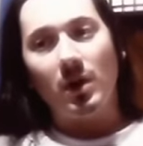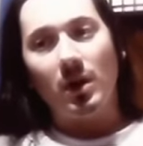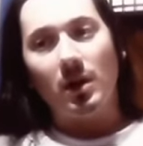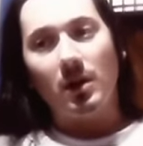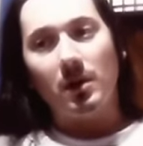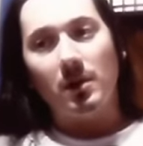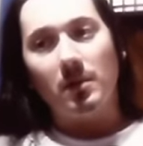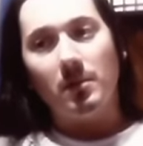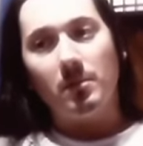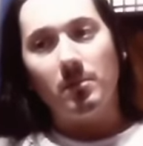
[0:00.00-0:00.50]

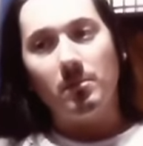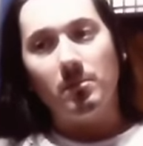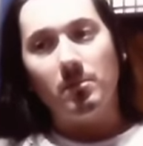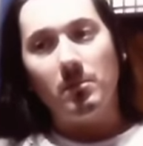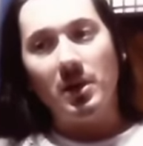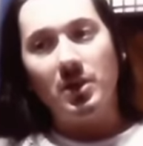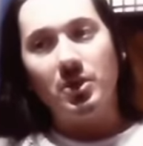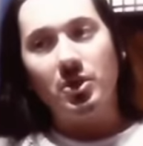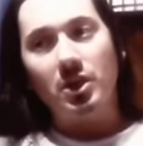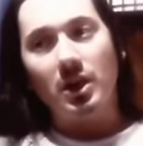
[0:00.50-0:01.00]

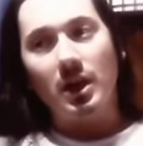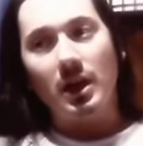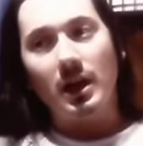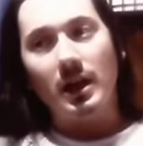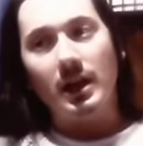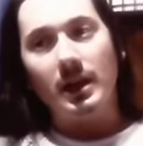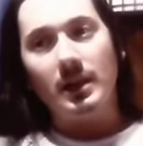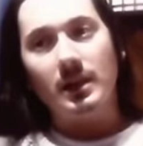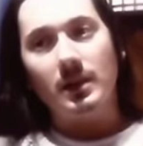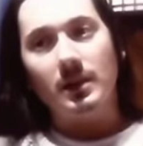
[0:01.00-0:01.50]
much
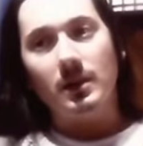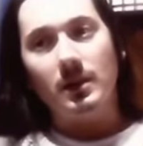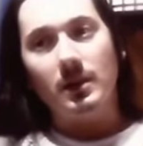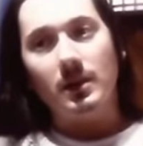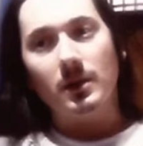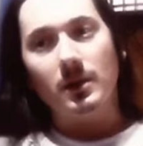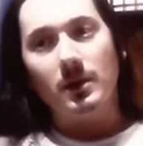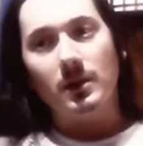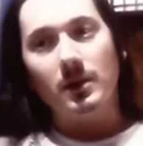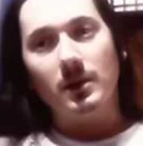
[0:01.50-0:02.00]
like
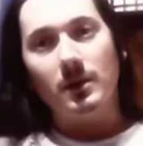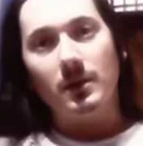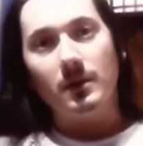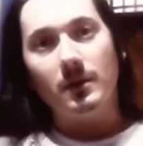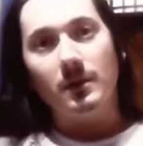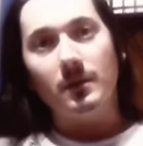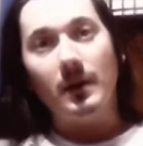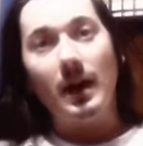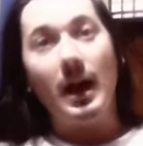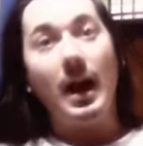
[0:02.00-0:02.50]

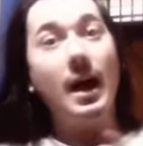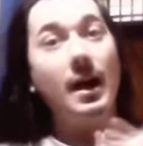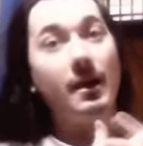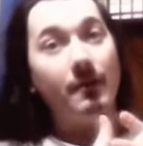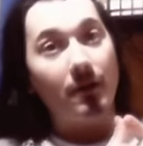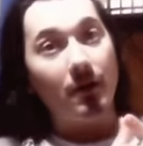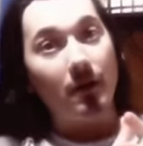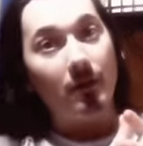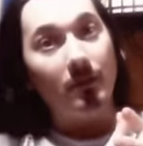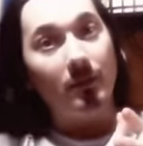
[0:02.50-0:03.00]

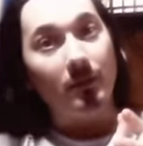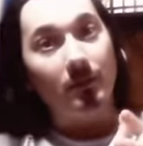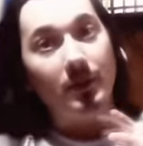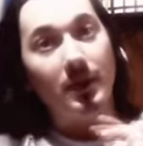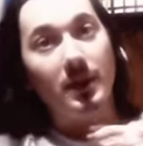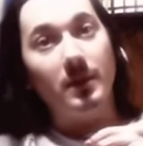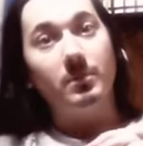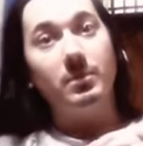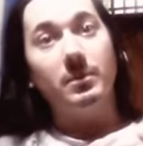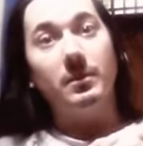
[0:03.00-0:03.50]
Arab
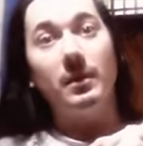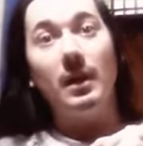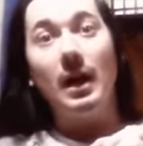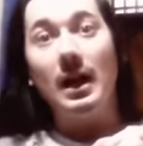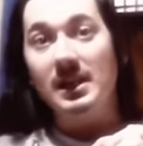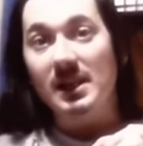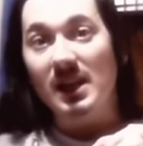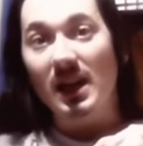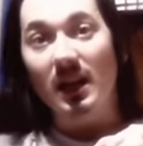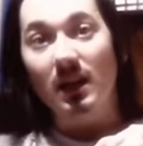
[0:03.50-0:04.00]
people,
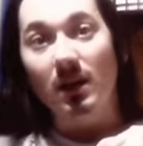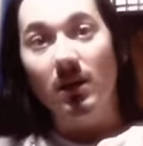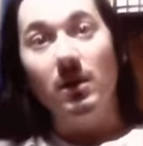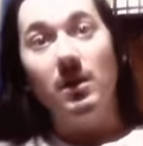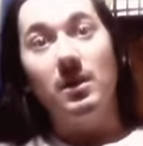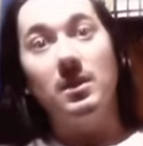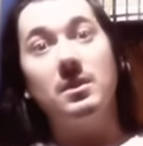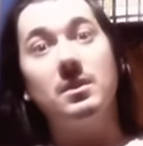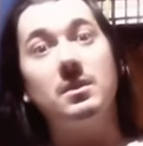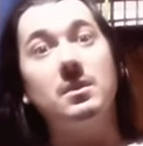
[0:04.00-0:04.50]
as I
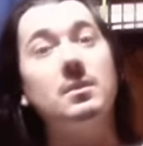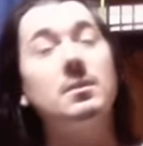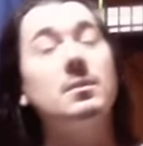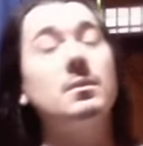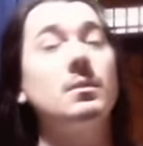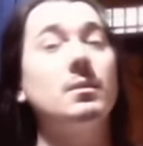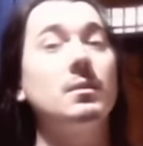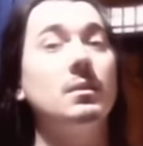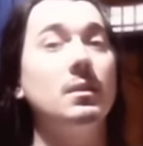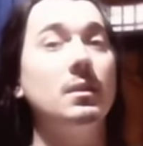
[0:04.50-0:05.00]
learned
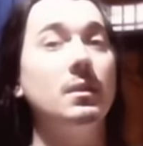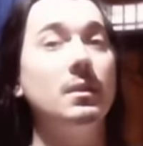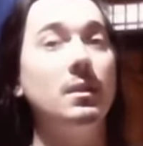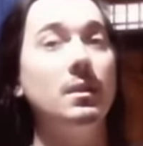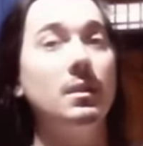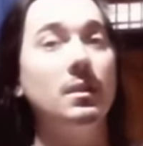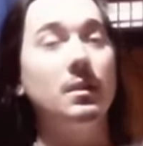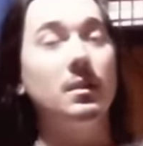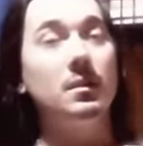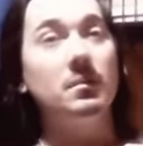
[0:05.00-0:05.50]

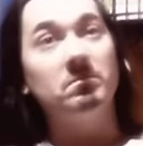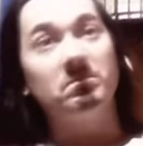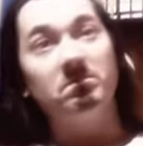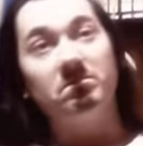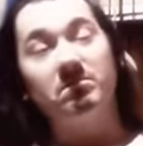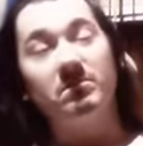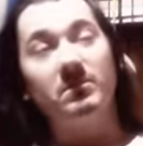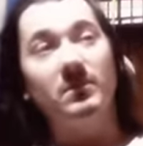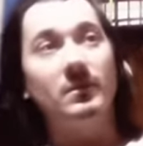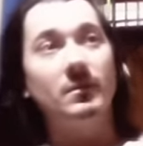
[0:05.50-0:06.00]

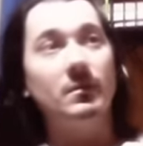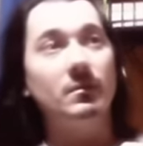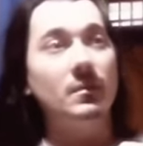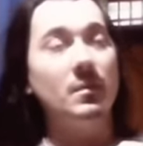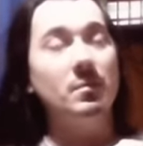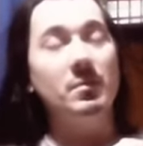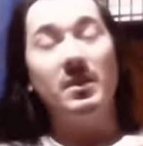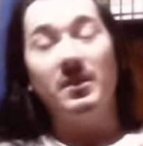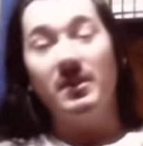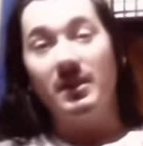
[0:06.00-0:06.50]

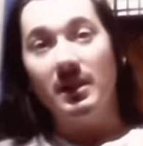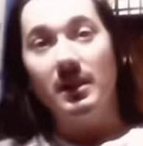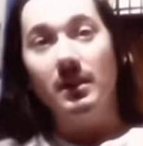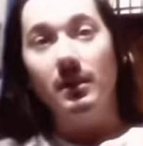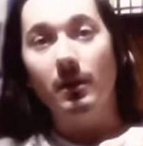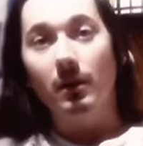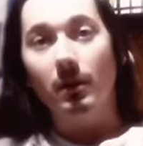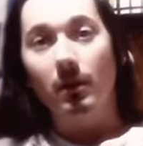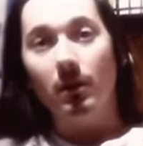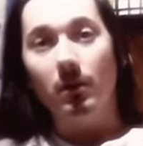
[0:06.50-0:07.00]
about a
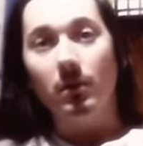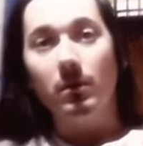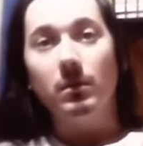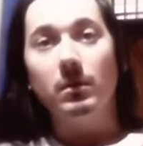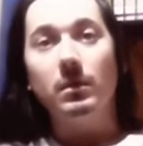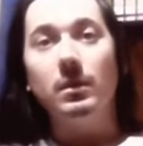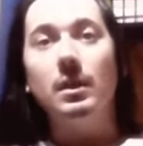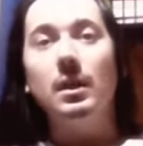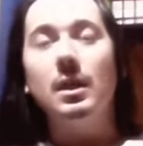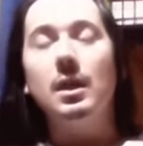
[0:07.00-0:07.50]
year
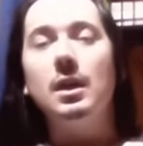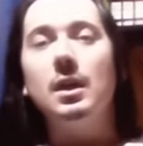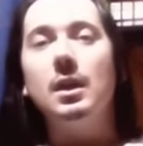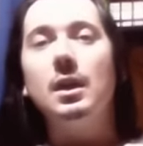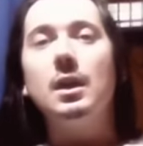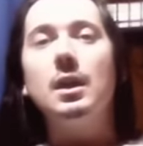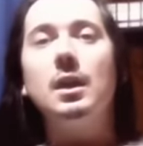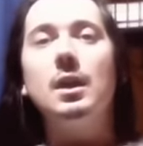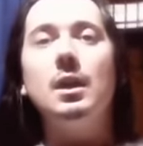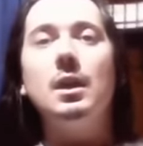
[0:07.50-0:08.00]
ago,
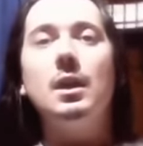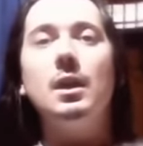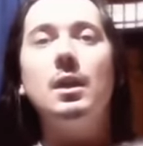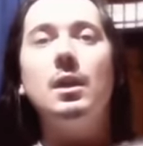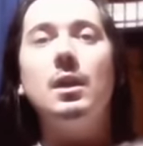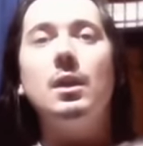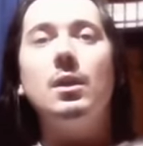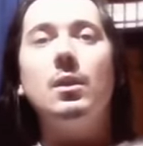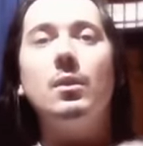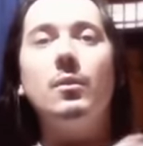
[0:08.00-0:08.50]

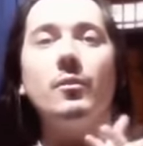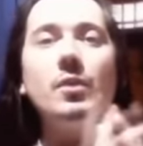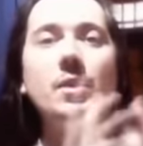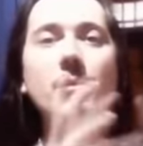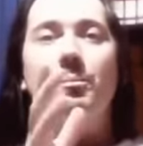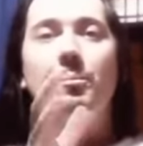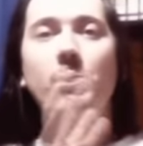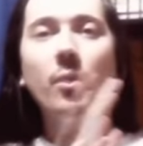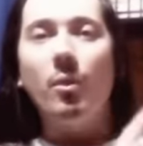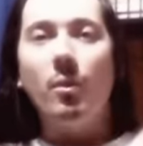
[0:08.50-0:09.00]

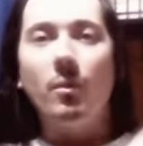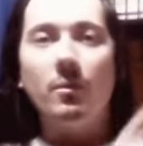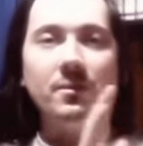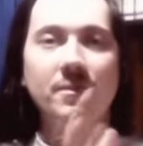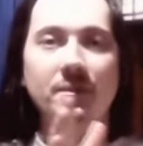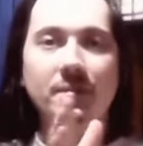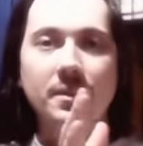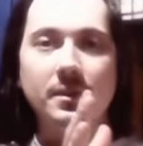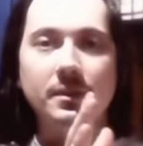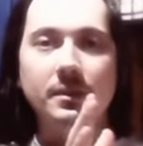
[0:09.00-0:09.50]
we
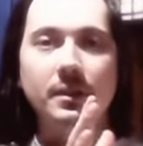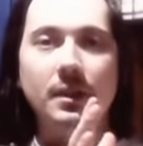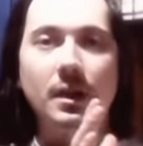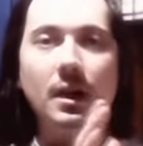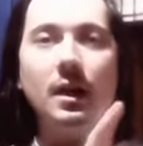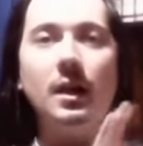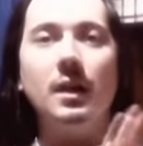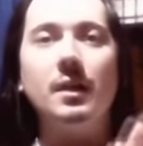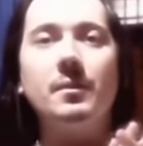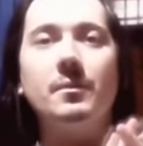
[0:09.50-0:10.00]
both
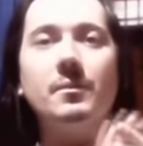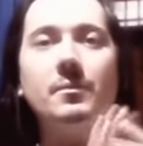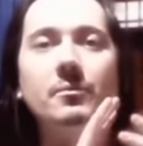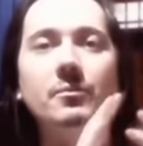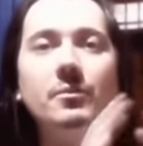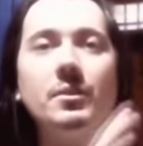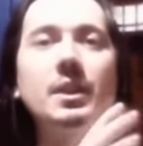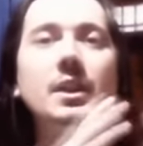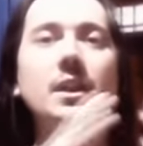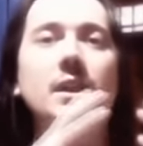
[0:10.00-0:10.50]
are
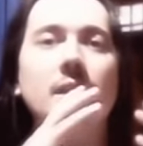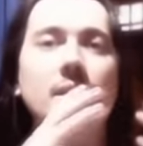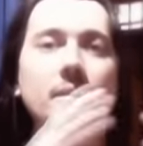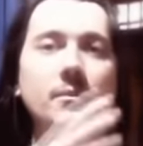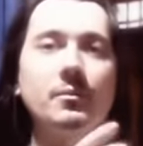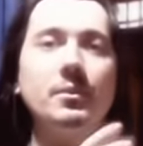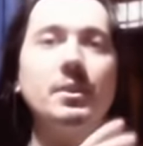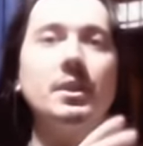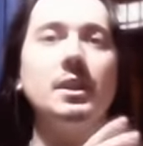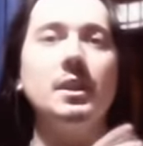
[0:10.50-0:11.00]
really,
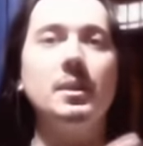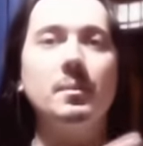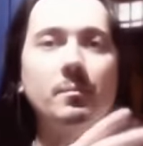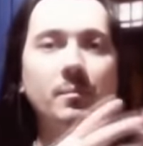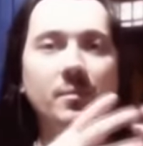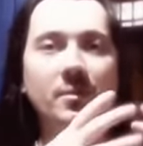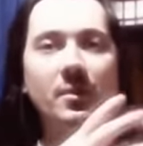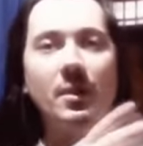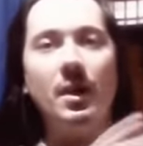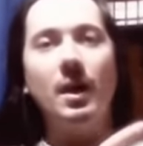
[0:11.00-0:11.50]
really
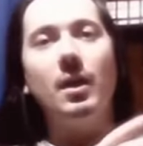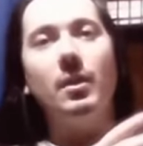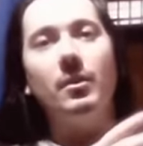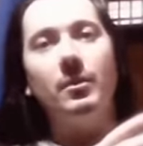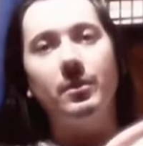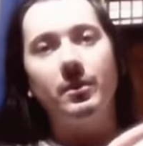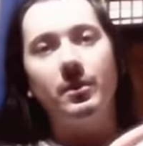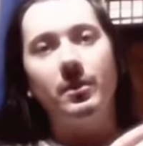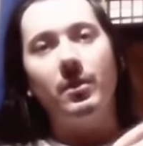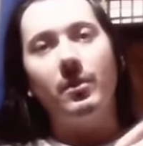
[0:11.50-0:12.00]

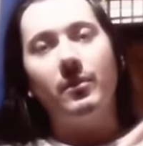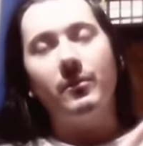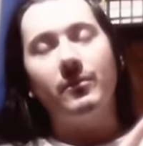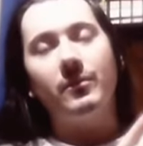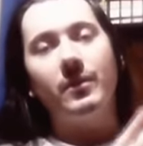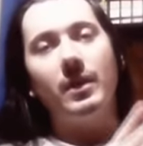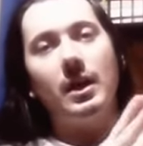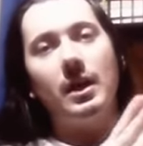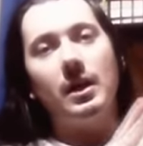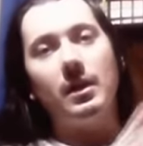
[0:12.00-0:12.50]
proud
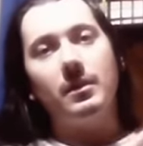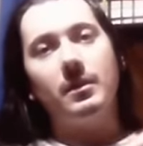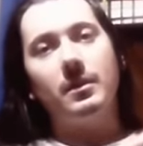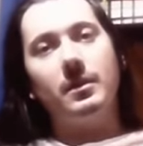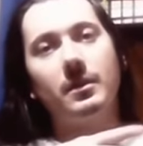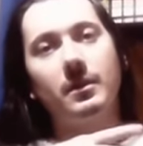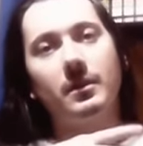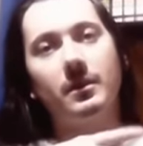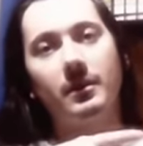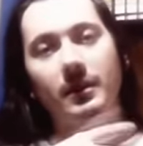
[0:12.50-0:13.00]
of our
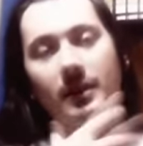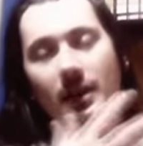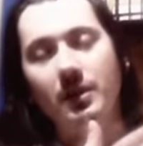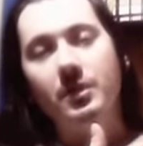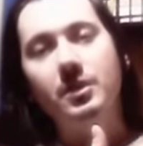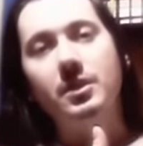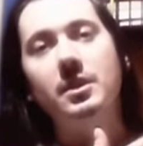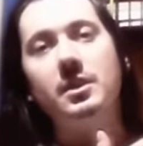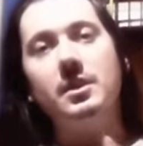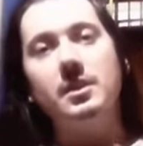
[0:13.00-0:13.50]

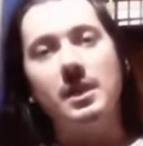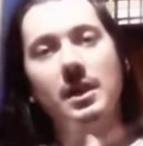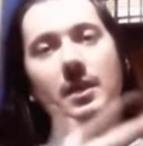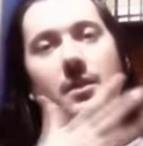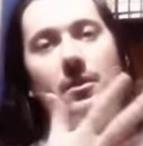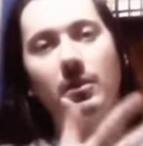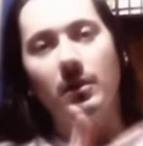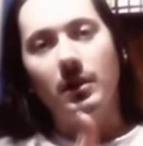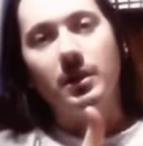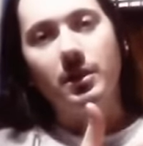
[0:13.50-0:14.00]
credentials
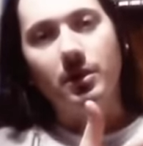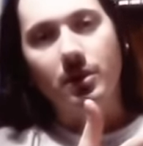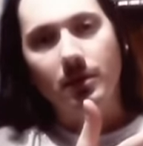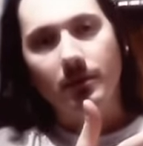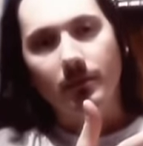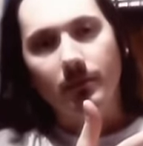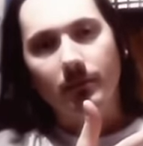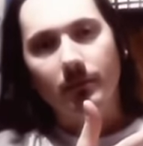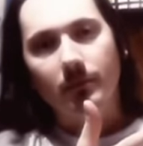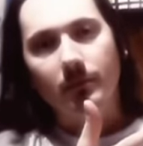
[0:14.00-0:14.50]
and
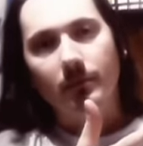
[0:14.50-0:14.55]
knowledge,